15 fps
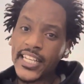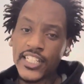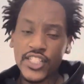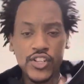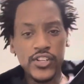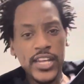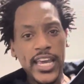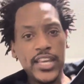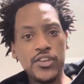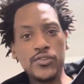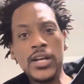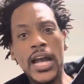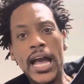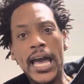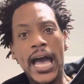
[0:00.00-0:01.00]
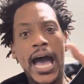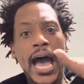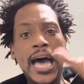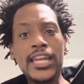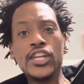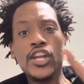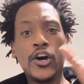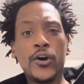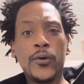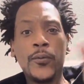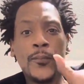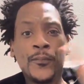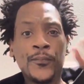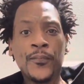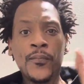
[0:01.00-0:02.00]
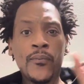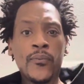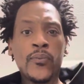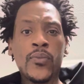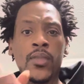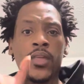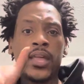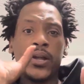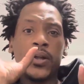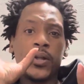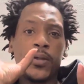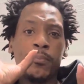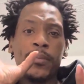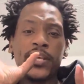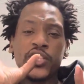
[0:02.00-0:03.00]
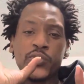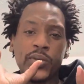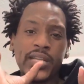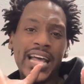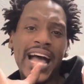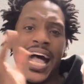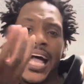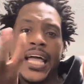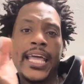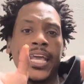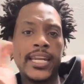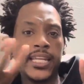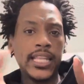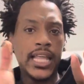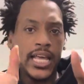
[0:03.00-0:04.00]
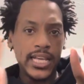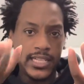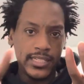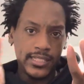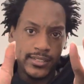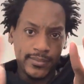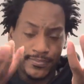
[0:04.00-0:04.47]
So now you got I know mixed with I analyze.